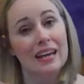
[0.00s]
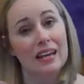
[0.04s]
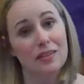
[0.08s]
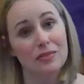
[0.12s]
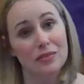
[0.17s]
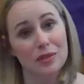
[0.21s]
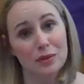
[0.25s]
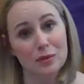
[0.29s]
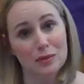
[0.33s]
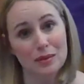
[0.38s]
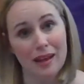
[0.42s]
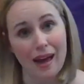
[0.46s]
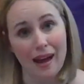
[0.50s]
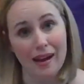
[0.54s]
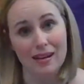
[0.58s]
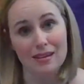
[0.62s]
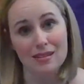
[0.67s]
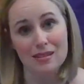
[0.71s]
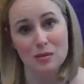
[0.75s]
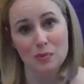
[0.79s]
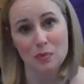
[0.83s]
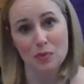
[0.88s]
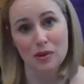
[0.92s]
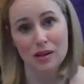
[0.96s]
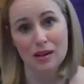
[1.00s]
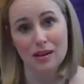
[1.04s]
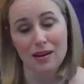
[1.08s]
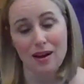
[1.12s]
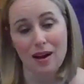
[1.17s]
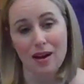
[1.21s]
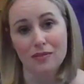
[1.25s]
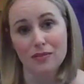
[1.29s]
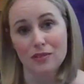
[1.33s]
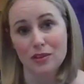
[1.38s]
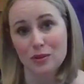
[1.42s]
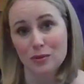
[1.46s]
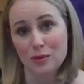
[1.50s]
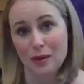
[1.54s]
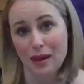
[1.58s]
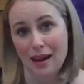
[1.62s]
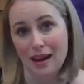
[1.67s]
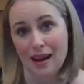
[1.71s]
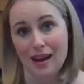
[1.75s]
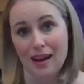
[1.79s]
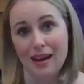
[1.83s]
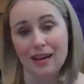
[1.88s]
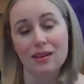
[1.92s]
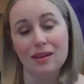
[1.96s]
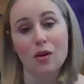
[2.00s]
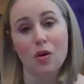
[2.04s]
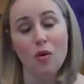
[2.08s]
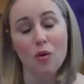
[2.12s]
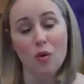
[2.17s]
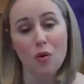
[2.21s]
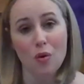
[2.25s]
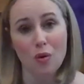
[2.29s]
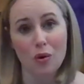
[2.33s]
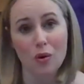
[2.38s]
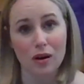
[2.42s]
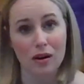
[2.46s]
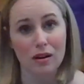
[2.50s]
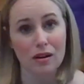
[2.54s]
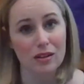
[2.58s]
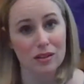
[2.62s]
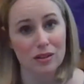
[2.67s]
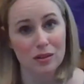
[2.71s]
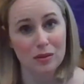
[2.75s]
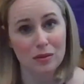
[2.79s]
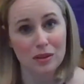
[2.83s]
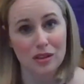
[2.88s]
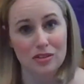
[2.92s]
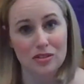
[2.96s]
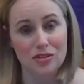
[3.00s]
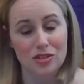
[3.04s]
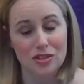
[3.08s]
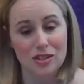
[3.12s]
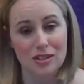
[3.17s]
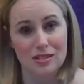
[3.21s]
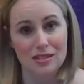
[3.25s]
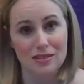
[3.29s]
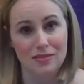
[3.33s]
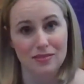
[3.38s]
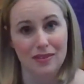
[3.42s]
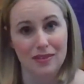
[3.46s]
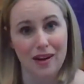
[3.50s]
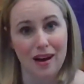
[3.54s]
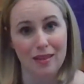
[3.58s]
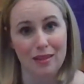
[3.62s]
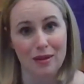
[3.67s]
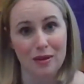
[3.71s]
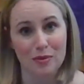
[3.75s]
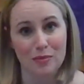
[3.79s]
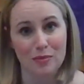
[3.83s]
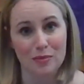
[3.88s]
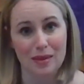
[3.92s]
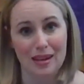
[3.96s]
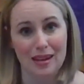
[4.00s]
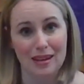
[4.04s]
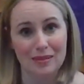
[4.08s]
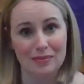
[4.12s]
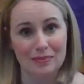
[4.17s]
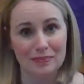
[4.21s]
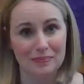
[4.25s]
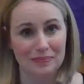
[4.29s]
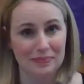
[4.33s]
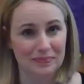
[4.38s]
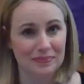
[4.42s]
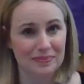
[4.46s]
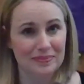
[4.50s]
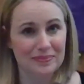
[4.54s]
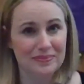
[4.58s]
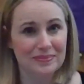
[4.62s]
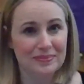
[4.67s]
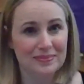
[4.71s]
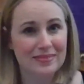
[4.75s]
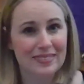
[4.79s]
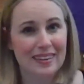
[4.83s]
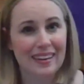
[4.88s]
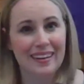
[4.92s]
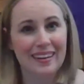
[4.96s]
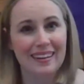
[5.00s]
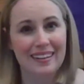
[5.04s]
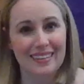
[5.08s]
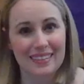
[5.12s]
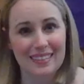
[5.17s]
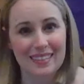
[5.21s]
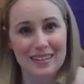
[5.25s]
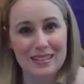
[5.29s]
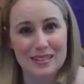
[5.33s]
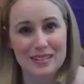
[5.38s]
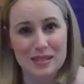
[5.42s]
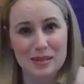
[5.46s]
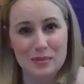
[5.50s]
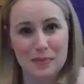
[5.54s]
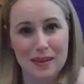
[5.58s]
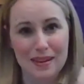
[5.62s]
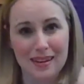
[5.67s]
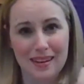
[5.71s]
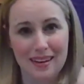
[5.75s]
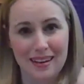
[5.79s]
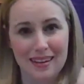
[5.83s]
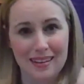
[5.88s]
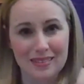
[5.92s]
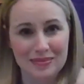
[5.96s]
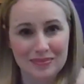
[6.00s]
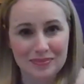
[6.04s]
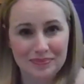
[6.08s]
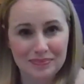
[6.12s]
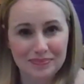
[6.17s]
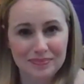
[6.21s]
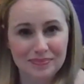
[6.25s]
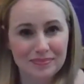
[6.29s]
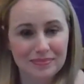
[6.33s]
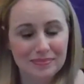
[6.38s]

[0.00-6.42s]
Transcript: If you'd like to print it off, you can, or you can just follow me. Let's begin.